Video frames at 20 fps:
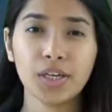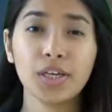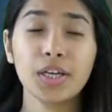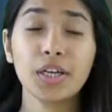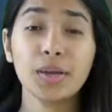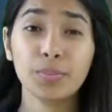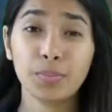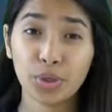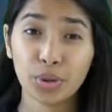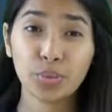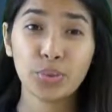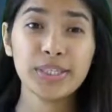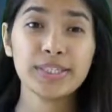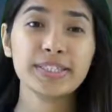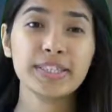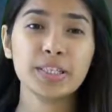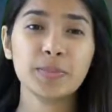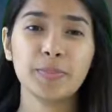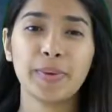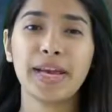But we
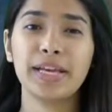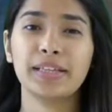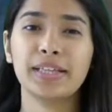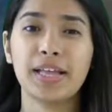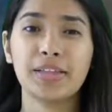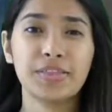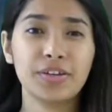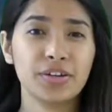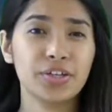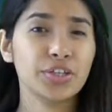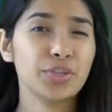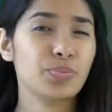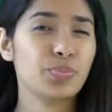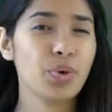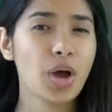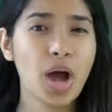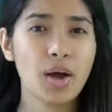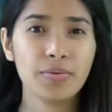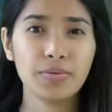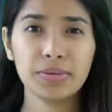suspect that there is
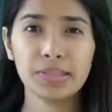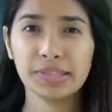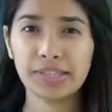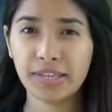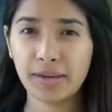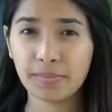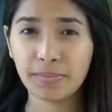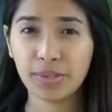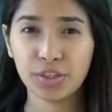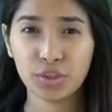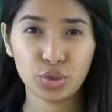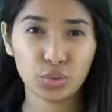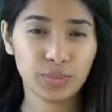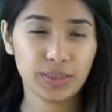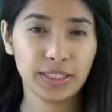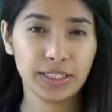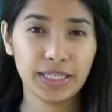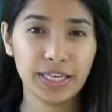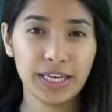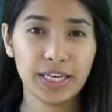probably something to
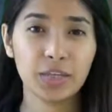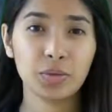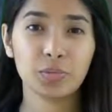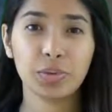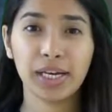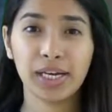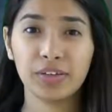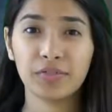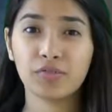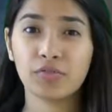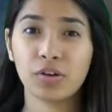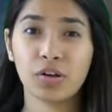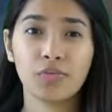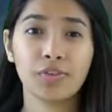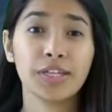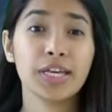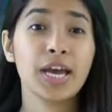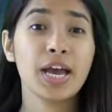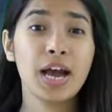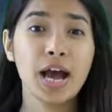be gained by
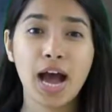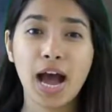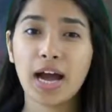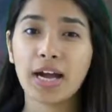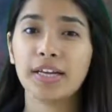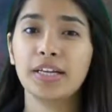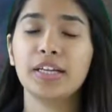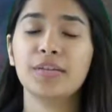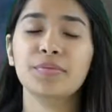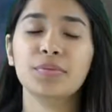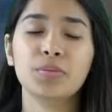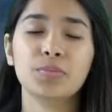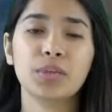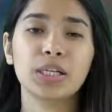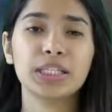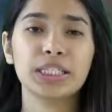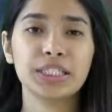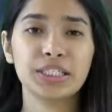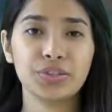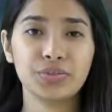involving higher level
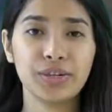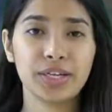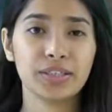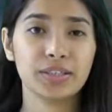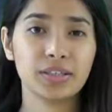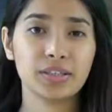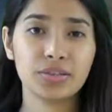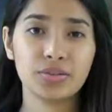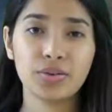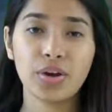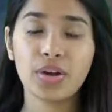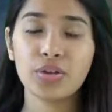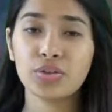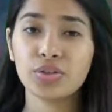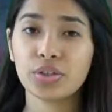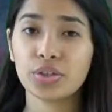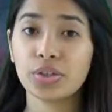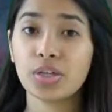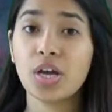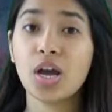multidirected
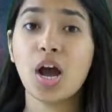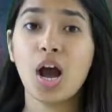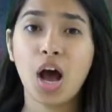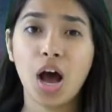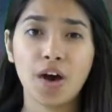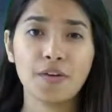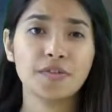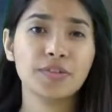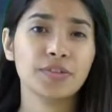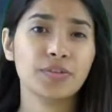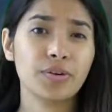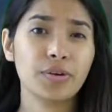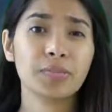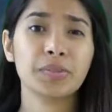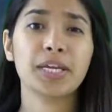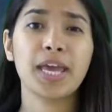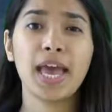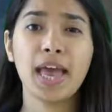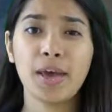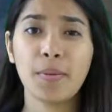structure of script
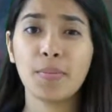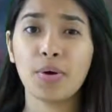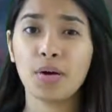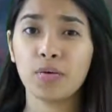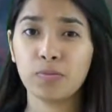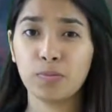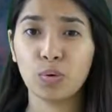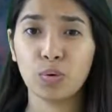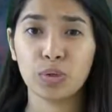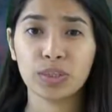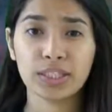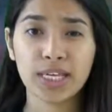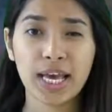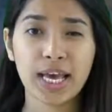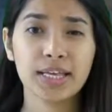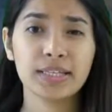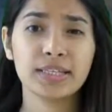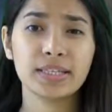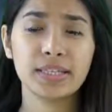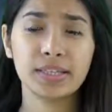M of bold
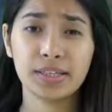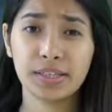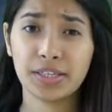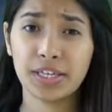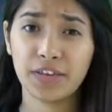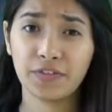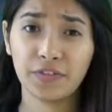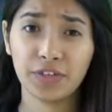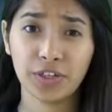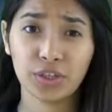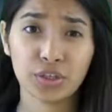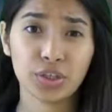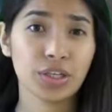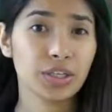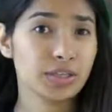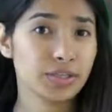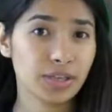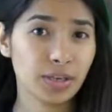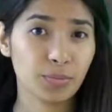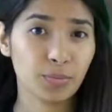S in the definition
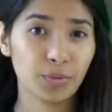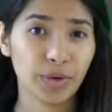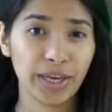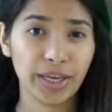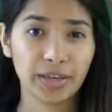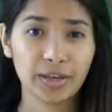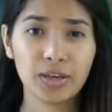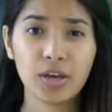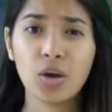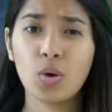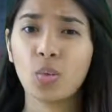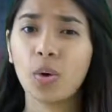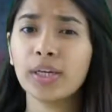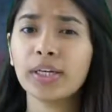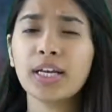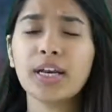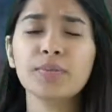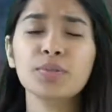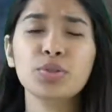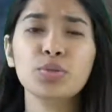in some way. What
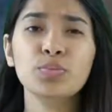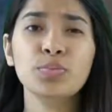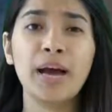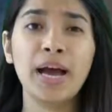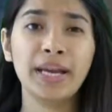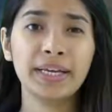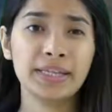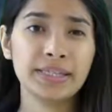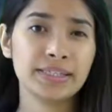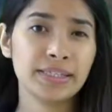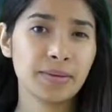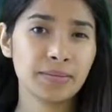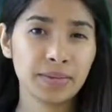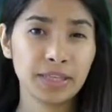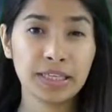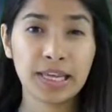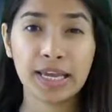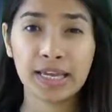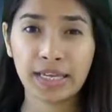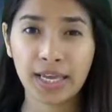comes to mind is something
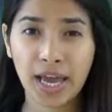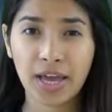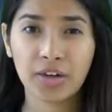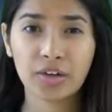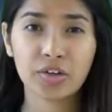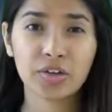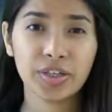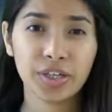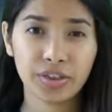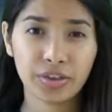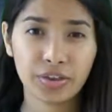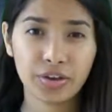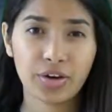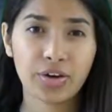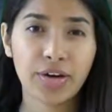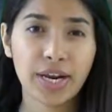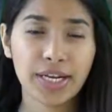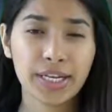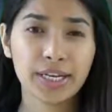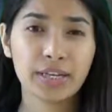like category
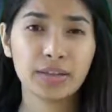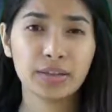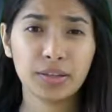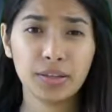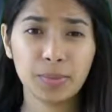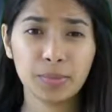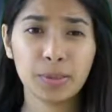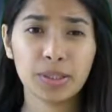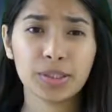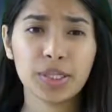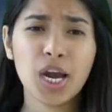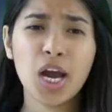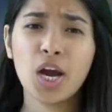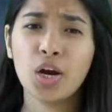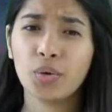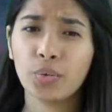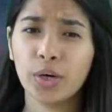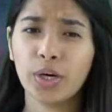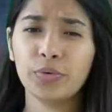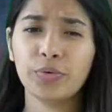theoretical limit,
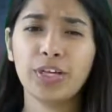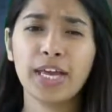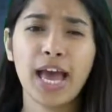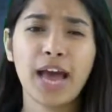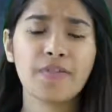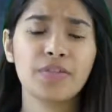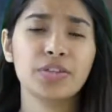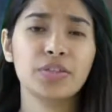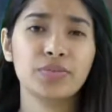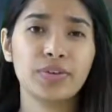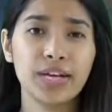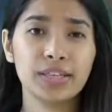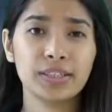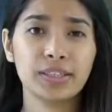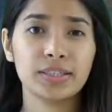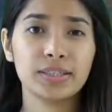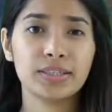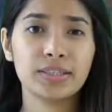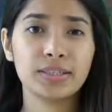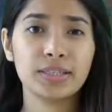where we have a
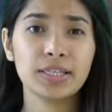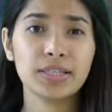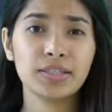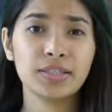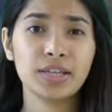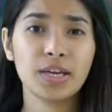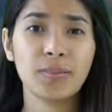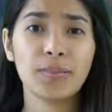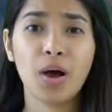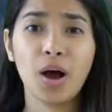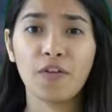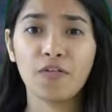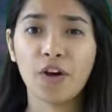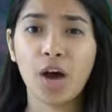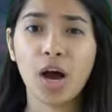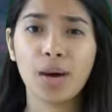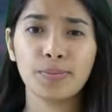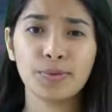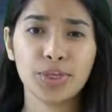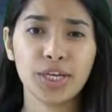directed system of
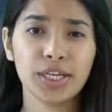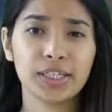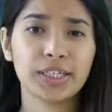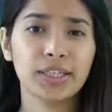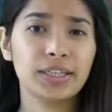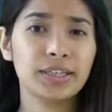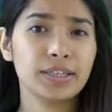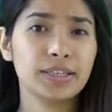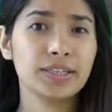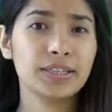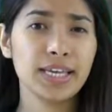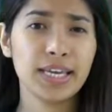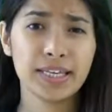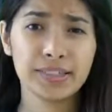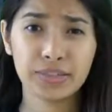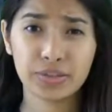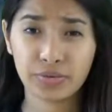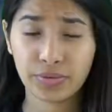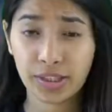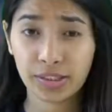objects, in this
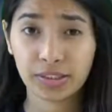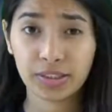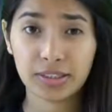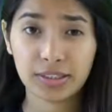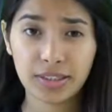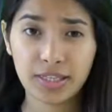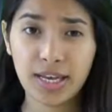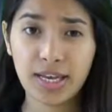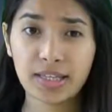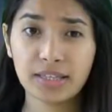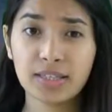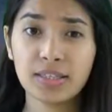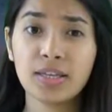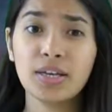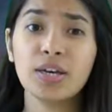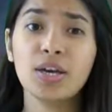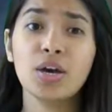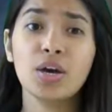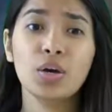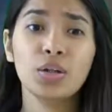case directed sets,
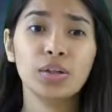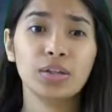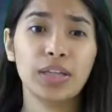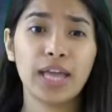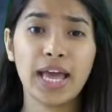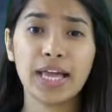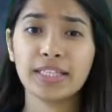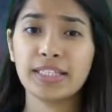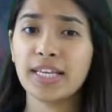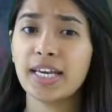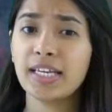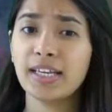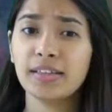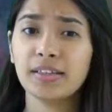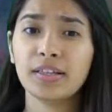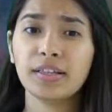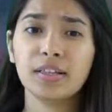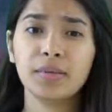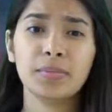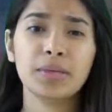and taking
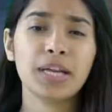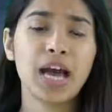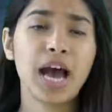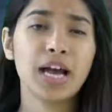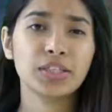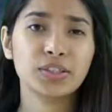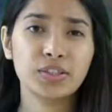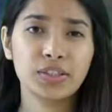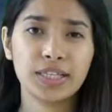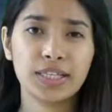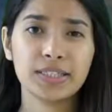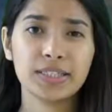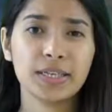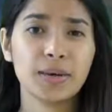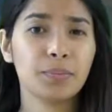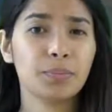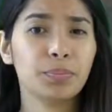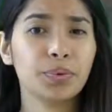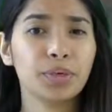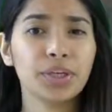the limit isolates a
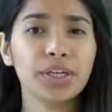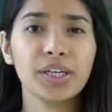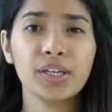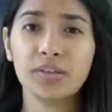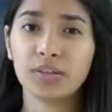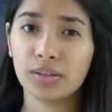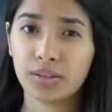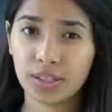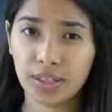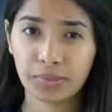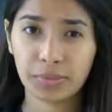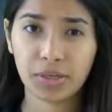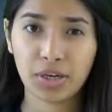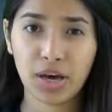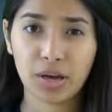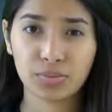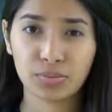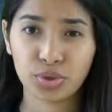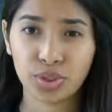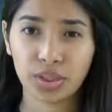particular limit
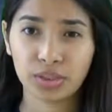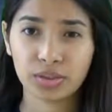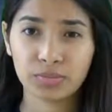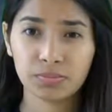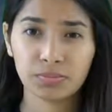object.